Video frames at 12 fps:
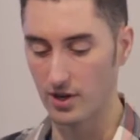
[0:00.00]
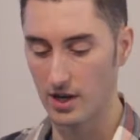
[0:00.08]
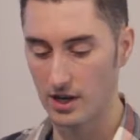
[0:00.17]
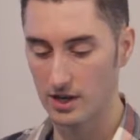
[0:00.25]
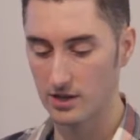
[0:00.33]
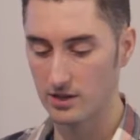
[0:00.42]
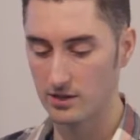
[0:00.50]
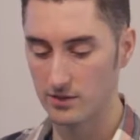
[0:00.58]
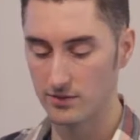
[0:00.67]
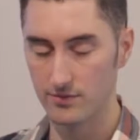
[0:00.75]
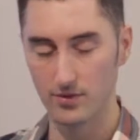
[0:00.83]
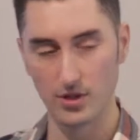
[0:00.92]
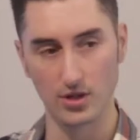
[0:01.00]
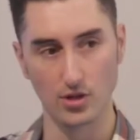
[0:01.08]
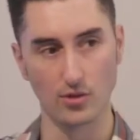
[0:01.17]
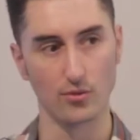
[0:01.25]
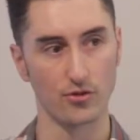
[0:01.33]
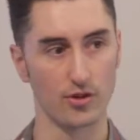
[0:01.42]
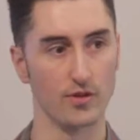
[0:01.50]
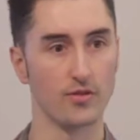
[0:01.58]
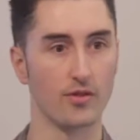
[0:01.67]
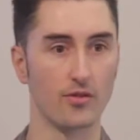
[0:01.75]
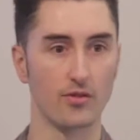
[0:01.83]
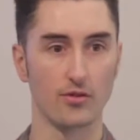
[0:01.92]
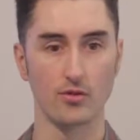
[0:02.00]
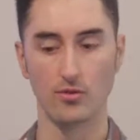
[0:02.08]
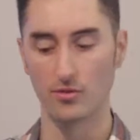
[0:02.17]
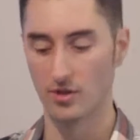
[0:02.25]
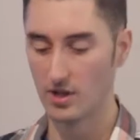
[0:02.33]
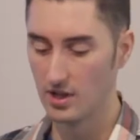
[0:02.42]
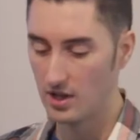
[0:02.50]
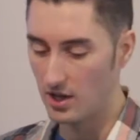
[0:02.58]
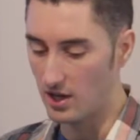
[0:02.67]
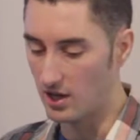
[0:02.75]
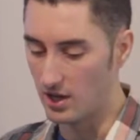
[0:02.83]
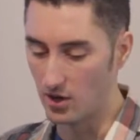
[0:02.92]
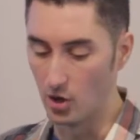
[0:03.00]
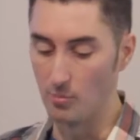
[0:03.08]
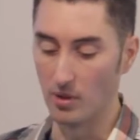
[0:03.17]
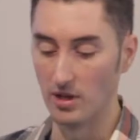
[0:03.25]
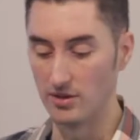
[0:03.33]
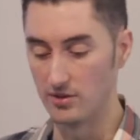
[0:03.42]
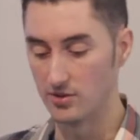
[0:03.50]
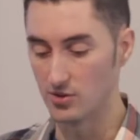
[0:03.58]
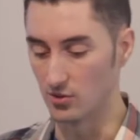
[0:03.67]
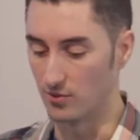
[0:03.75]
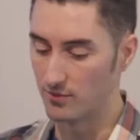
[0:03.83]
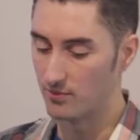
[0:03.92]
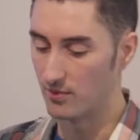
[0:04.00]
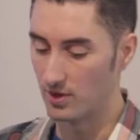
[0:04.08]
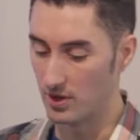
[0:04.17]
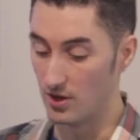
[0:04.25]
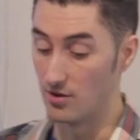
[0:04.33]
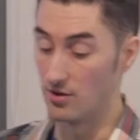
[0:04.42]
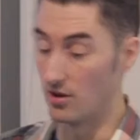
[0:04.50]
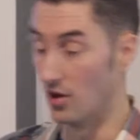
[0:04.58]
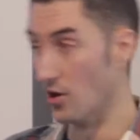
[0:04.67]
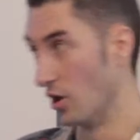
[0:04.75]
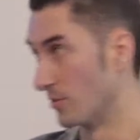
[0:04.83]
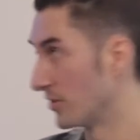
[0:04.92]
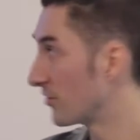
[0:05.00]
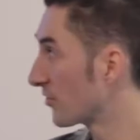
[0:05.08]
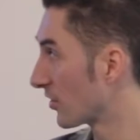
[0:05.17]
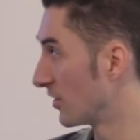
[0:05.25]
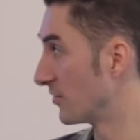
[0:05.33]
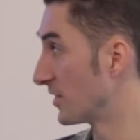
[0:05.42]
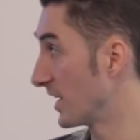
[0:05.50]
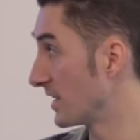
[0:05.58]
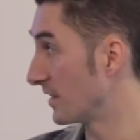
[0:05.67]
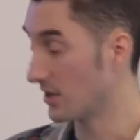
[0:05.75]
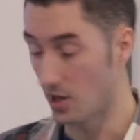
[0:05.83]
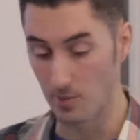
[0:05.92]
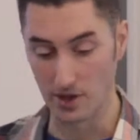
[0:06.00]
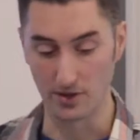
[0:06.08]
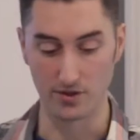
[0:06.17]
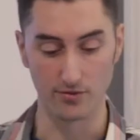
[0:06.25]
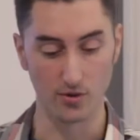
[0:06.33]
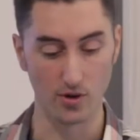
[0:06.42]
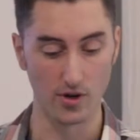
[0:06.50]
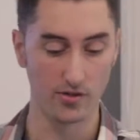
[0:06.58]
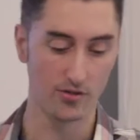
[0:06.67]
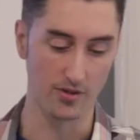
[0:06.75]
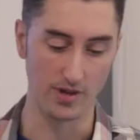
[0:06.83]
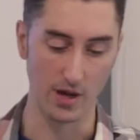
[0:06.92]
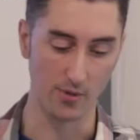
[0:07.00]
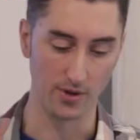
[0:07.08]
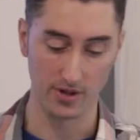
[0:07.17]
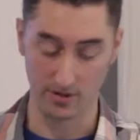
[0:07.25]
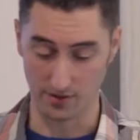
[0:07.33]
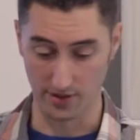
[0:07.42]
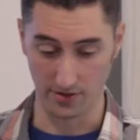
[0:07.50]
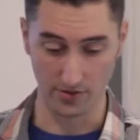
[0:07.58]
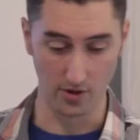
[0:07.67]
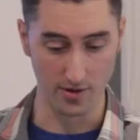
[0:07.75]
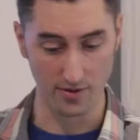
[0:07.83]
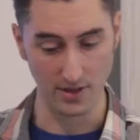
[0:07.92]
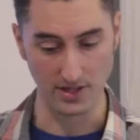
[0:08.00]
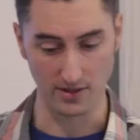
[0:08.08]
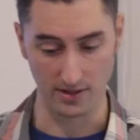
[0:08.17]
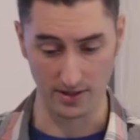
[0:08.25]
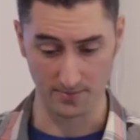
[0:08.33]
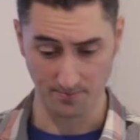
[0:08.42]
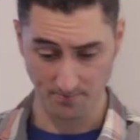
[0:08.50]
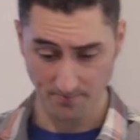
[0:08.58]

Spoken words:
that have Google services installed upload sort of anonymous kind of data about the device, network that it's on, and things like that.